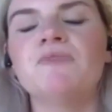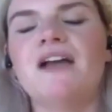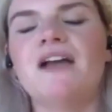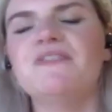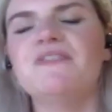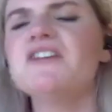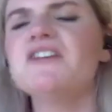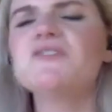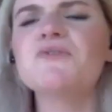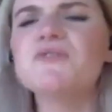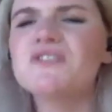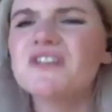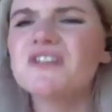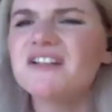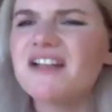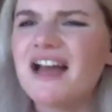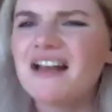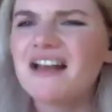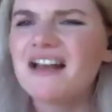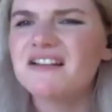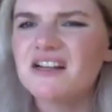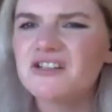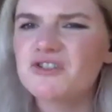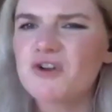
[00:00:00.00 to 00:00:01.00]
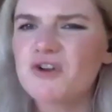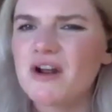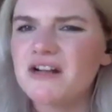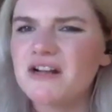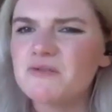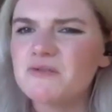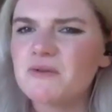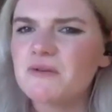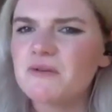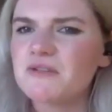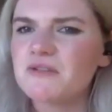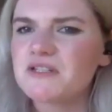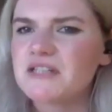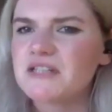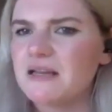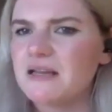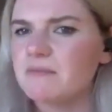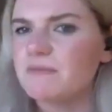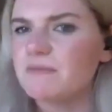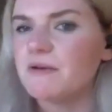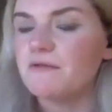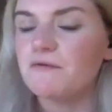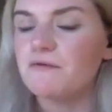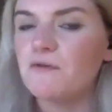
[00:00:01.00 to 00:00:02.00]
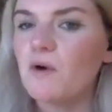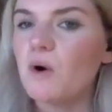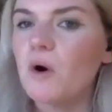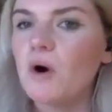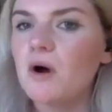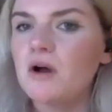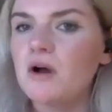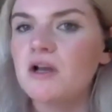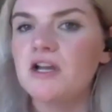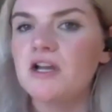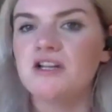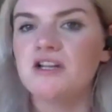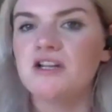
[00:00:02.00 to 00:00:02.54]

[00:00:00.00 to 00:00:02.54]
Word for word: And this was, again, a trend we were seeing before,